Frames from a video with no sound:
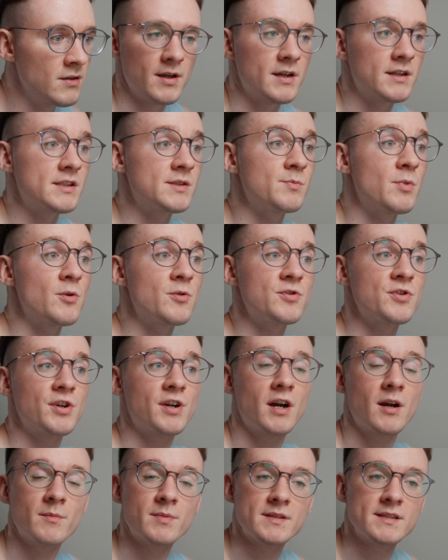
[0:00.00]
Exposure
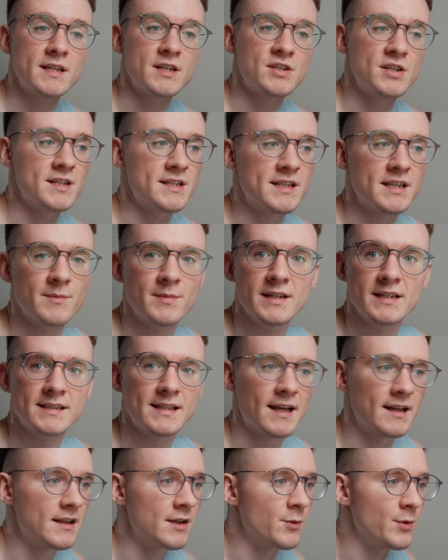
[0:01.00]
compensation is going to be
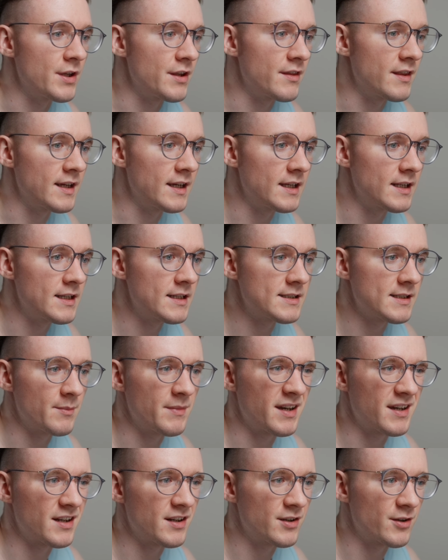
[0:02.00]
exactly what you think it is. I'm
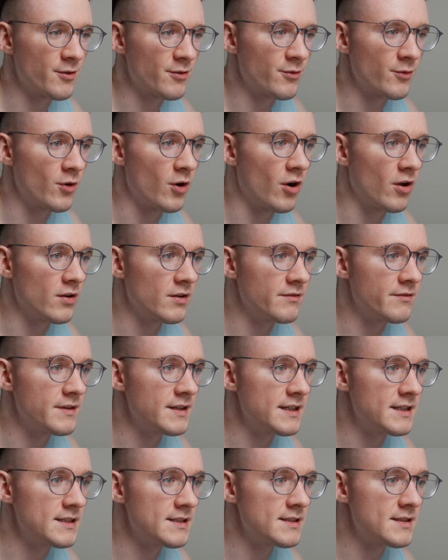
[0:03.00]
not going to go through all of
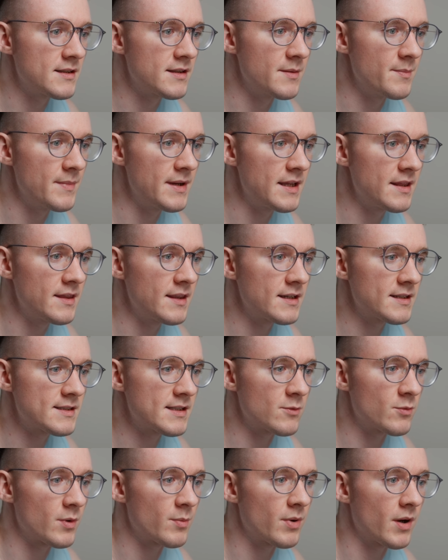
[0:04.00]
these. The main things
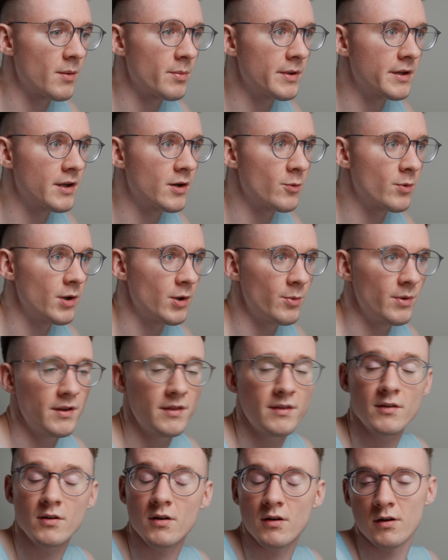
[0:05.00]
that we're probably going to work
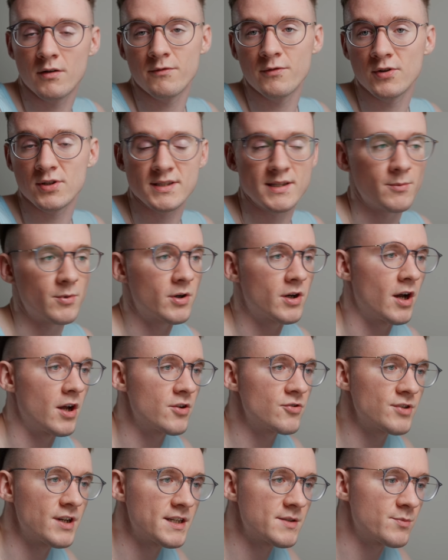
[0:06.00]
with are, for example,
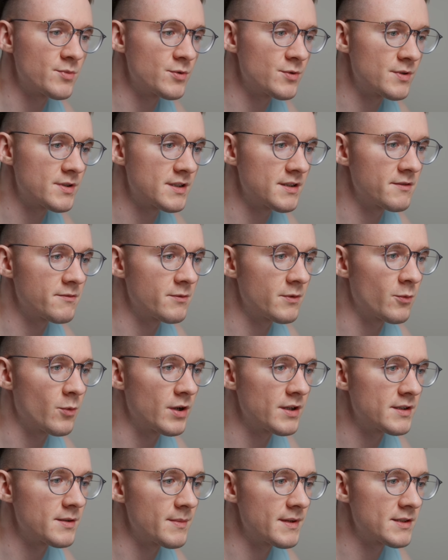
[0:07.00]
contrast boost if we
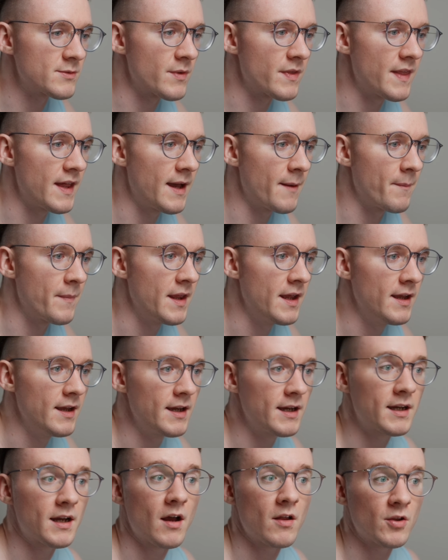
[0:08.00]
want to mess with that,
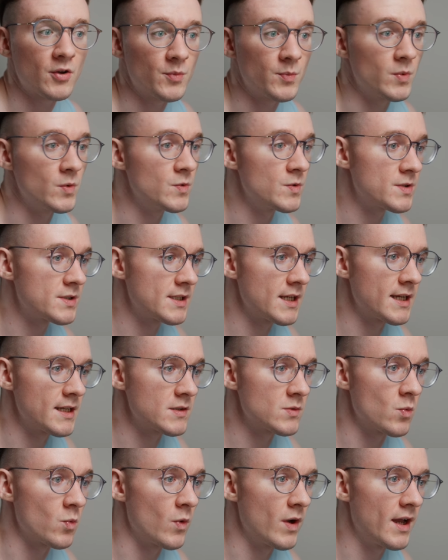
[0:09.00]
color boost
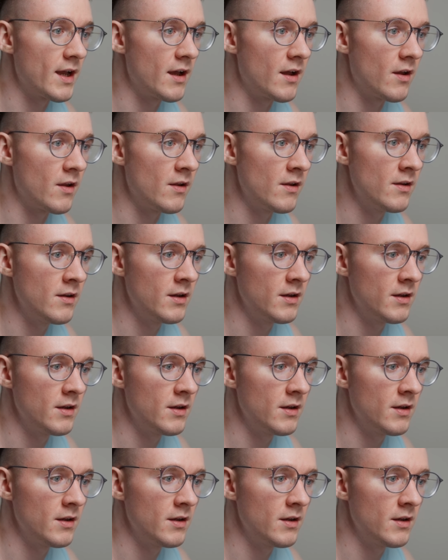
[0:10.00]
as well.